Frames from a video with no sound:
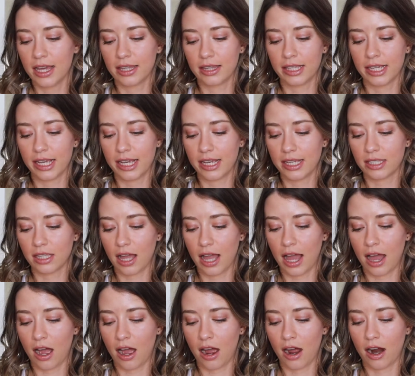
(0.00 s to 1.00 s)
These
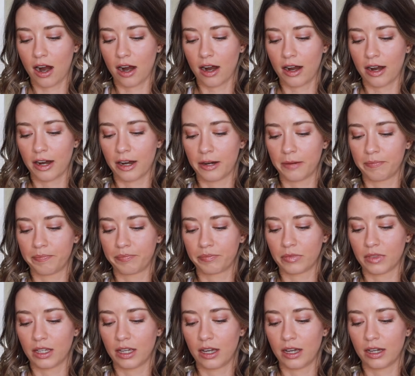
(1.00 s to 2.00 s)
are a